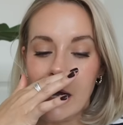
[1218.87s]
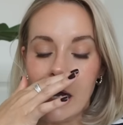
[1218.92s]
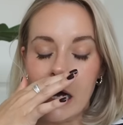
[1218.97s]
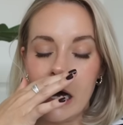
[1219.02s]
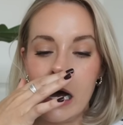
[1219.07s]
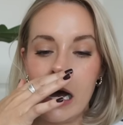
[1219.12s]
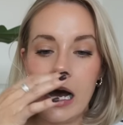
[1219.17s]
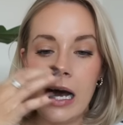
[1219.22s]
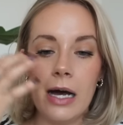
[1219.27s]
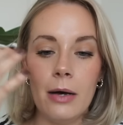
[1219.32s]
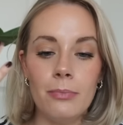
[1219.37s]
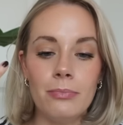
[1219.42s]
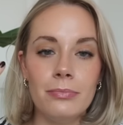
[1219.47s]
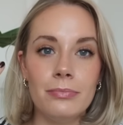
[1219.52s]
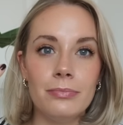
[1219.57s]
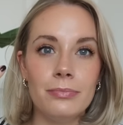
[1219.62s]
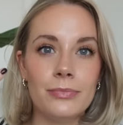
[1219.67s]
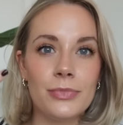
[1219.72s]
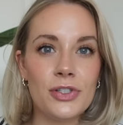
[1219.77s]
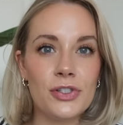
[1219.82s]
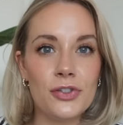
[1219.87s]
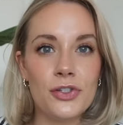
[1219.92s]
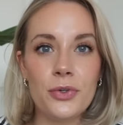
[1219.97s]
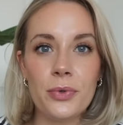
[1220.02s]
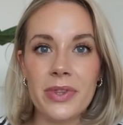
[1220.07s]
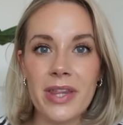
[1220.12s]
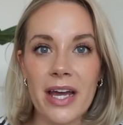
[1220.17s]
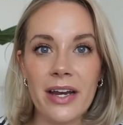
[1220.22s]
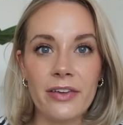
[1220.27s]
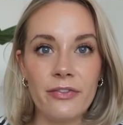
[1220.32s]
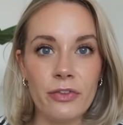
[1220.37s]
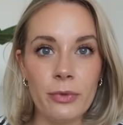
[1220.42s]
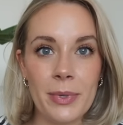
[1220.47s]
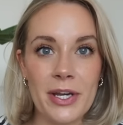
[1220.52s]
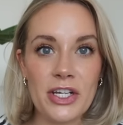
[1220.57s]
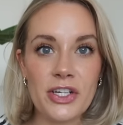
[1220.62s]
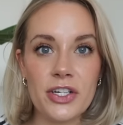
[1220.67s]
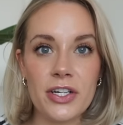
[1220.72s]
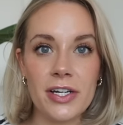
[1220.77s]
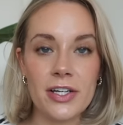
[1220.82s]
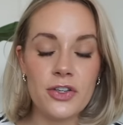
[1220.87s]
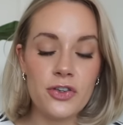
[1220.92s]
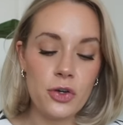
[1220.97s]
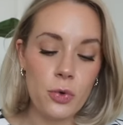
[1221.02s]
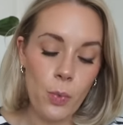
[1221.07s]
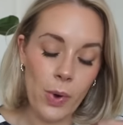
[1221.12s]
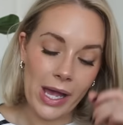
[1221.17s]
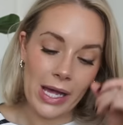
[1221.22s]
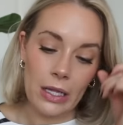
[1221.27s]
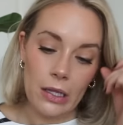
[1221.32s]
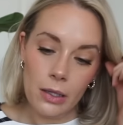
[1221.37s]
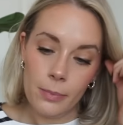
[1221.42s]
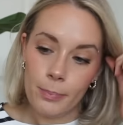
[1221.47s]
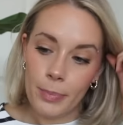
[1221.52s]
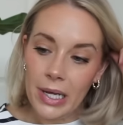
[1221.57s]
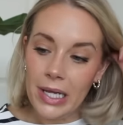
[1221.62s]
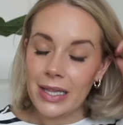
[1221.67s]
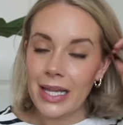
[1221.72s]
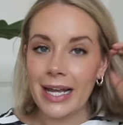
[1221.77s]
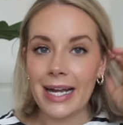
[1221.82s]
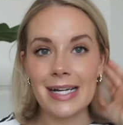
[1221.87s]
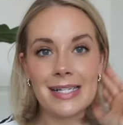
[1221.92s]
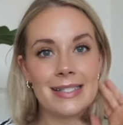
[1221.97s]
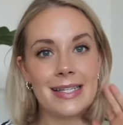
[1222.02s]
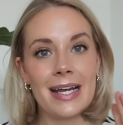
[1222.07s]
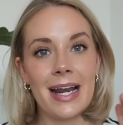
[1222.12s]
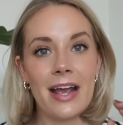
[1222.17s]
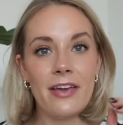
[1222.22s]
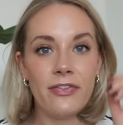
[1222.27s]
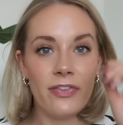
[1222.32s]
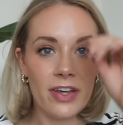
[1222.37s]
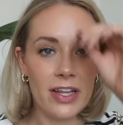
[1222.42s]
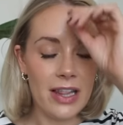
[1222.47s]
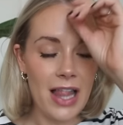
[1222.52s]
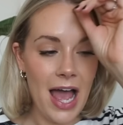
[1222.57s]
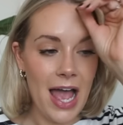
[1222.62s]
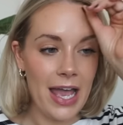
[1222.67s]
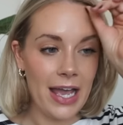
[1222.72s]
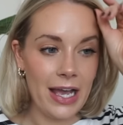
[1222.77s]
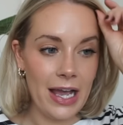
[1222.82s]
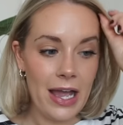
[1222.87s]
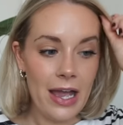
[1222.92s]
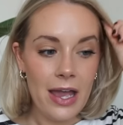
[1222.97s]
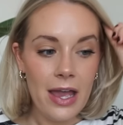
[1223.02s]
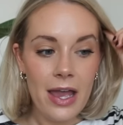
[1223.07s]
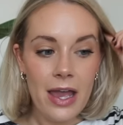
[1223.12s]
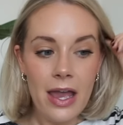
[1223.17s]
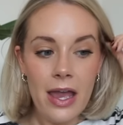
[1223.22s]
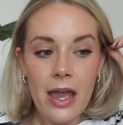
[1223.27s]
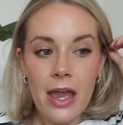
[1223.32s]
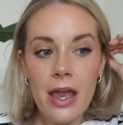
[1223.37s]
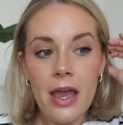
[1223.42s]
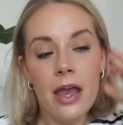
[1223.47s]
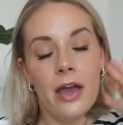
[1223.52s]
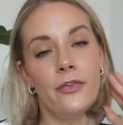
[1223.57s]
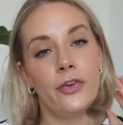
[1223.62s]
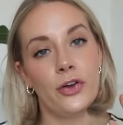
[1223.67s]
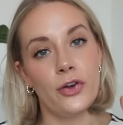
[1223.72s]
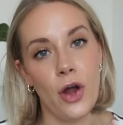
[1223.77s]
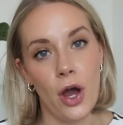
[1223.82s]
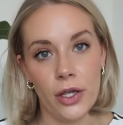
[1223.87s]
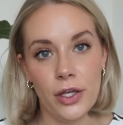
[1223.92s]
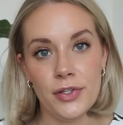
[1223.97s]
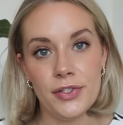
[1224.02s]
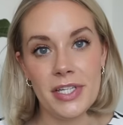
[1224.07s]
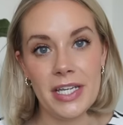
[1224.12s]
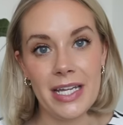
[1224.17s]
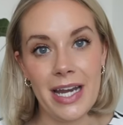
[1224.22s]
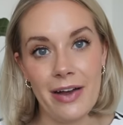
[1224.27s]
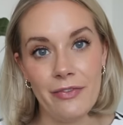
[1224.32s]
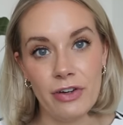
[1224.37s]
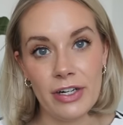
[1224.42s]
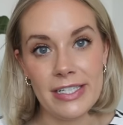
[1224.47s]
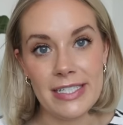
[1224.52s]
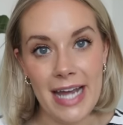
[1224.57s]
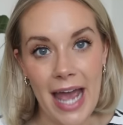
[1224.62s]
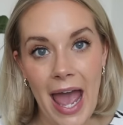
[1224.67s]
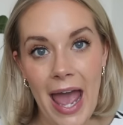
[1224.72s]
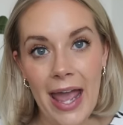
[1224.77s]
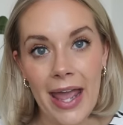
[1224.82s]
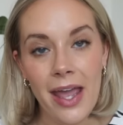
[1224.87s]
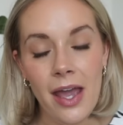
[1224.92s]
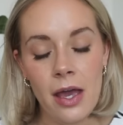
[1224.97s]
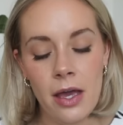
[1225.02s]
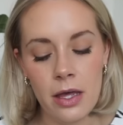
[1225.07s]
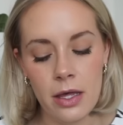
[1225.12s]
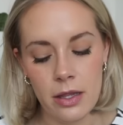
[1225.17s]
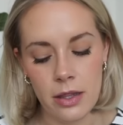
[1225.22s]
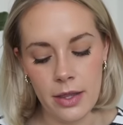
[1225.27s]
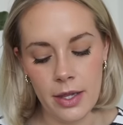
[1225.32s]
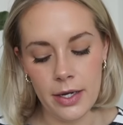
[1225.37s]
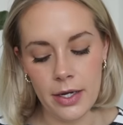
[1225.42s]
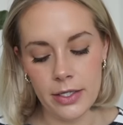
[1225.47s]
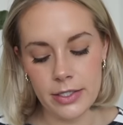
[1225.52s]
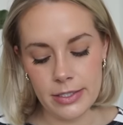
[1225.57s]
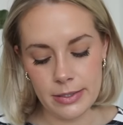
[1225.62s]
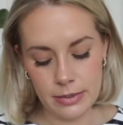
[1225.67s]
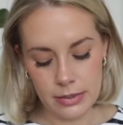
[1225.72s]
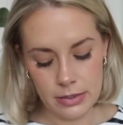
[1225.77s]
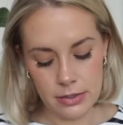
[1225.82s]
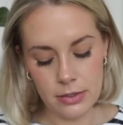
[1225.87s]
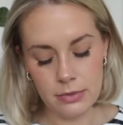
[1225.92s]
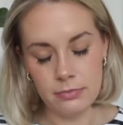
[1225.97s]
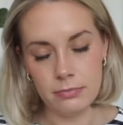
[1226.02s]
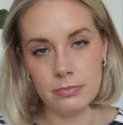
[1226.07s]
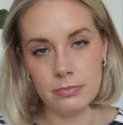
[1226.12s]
Um, so do with that information as you will. But like I said, I feel like if you're not using it every day, then it's